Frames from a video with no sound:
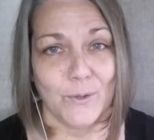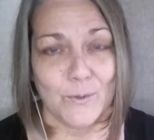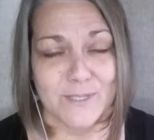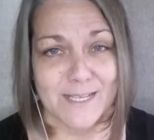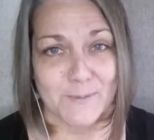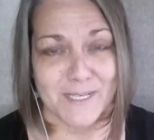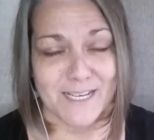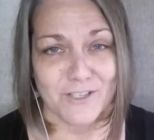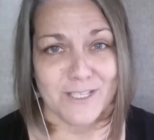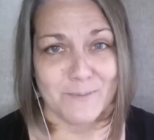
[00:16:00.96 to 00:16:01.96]
whose
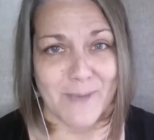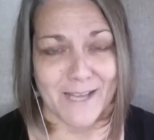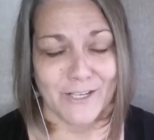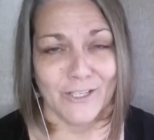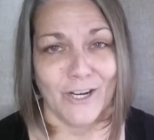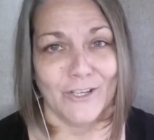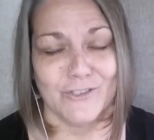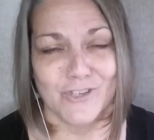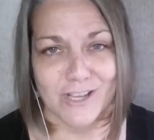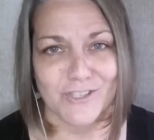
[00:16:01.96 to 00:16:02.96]
expectations matter are
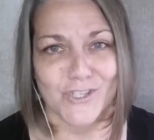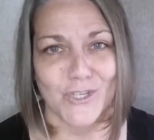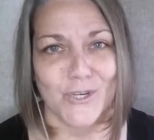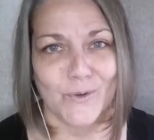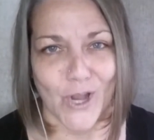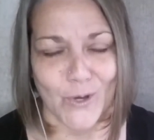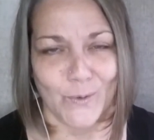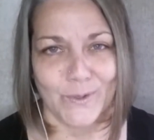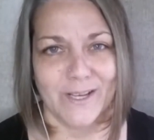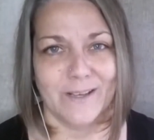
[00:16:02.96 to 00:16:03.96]
just your
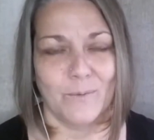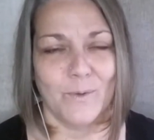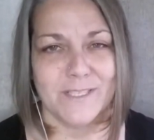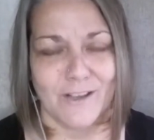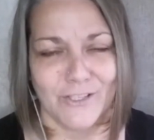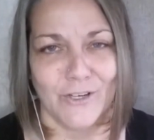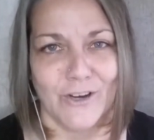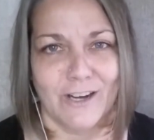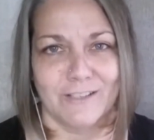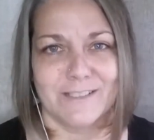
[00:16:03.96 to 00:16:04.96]
own and what's on your
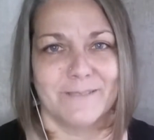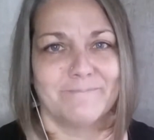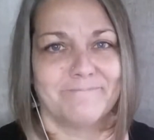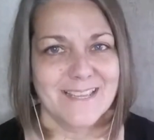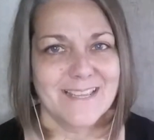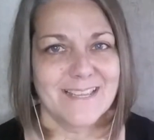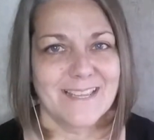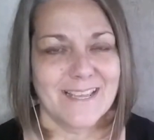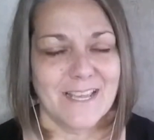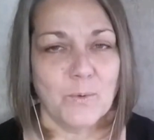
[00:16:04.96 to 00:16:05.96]
heart.
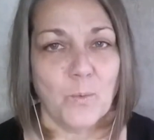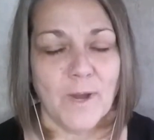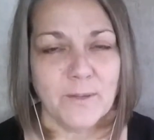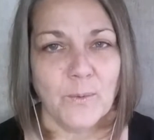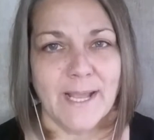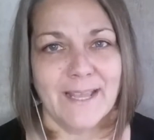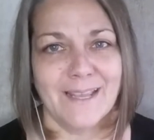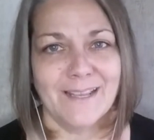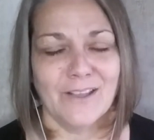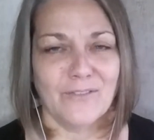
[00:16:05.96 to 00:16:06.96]
And one
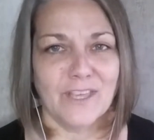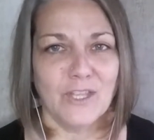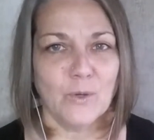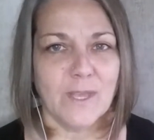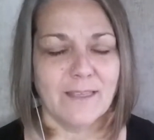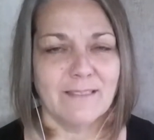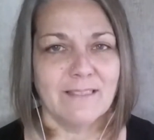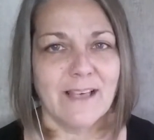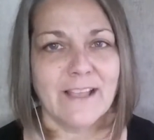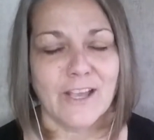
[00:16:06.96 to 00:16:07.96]
way that you can
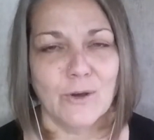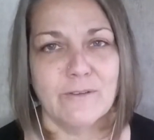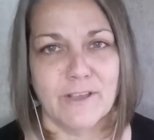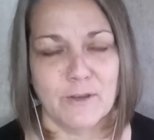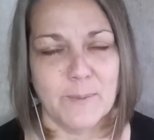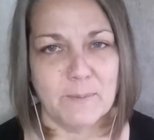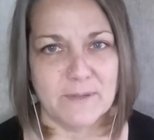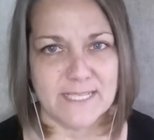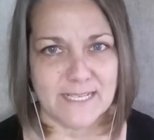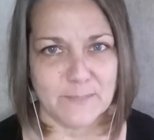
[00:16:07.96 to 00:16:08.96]
let go of other
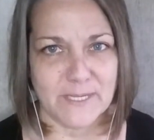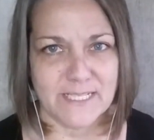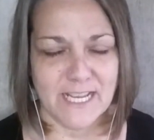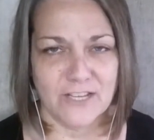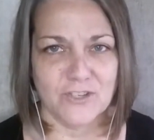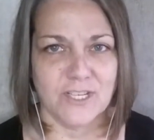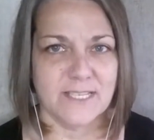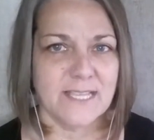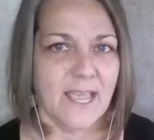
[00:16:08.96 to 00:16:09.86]
people's expectations